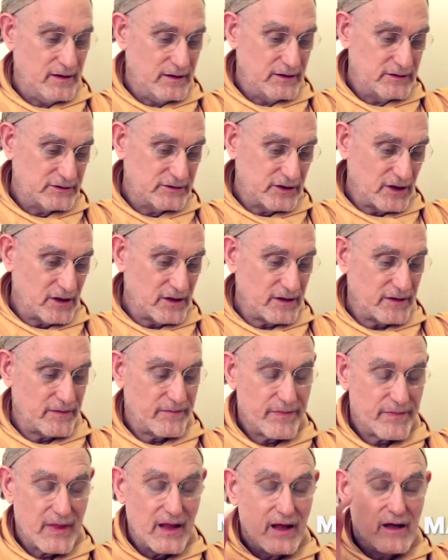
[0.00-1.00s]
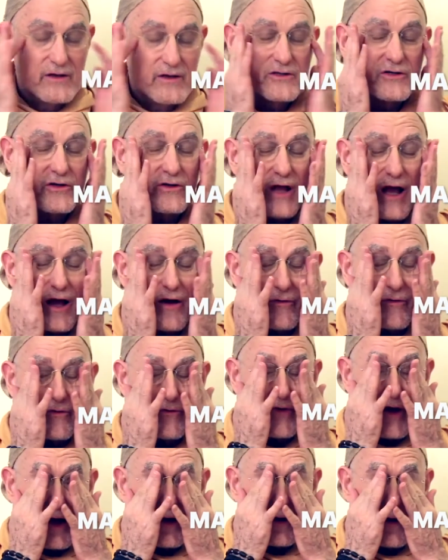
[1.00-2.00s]
Joy. So now
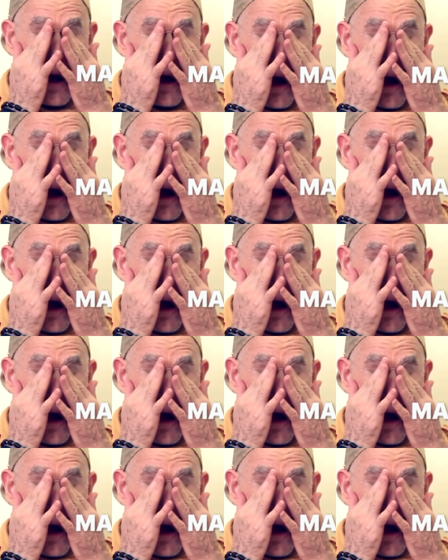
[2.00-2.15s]
we've had